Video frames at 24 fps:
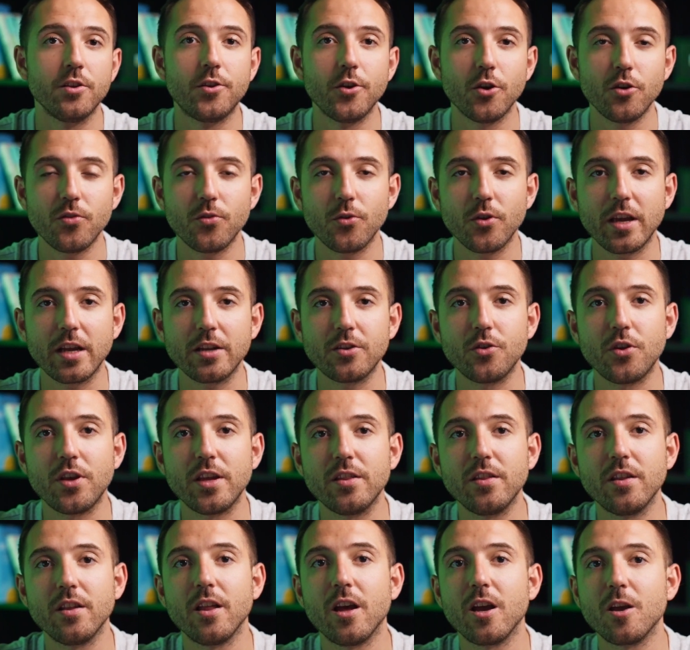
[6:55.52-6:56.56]
Don't forget to hit
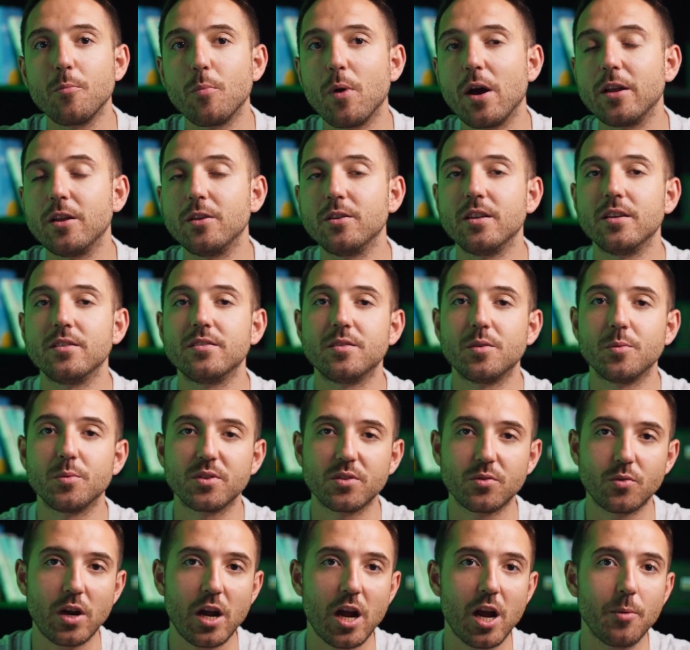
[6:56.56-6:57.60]
the like button and
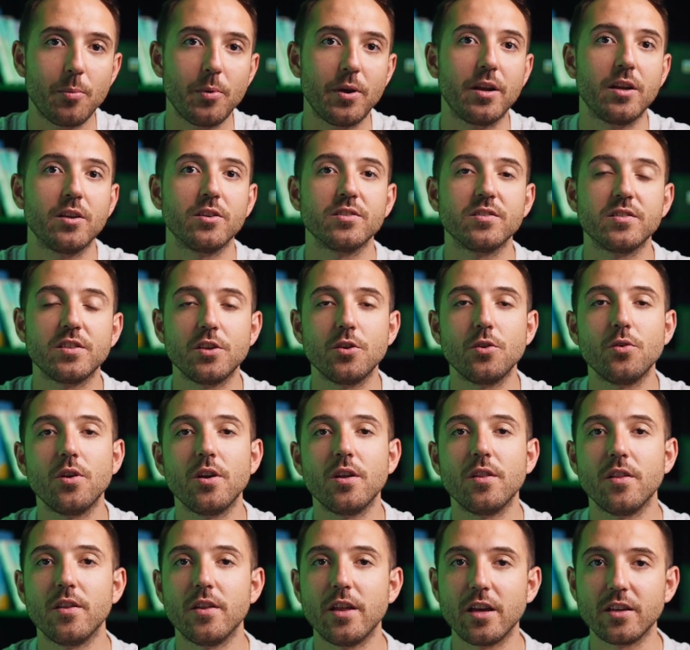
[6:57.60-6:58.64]
subscribe, and I'll see you in
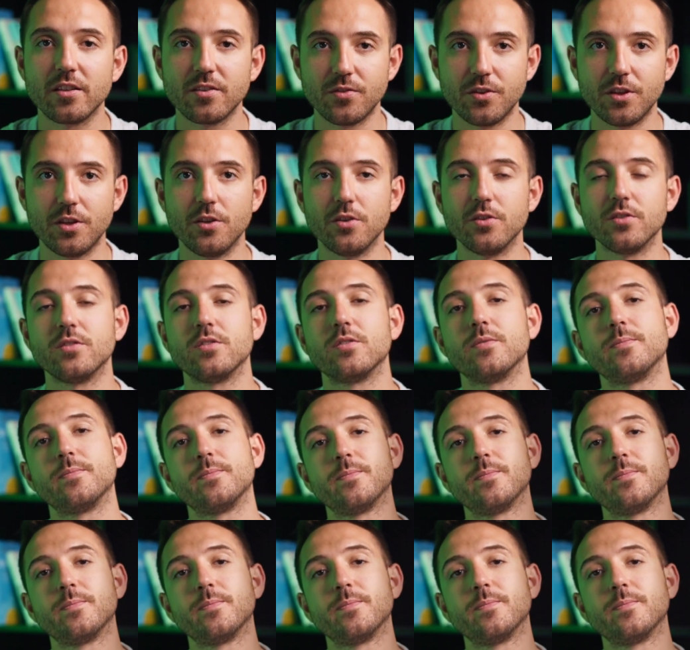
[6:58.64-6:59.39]
the next videos.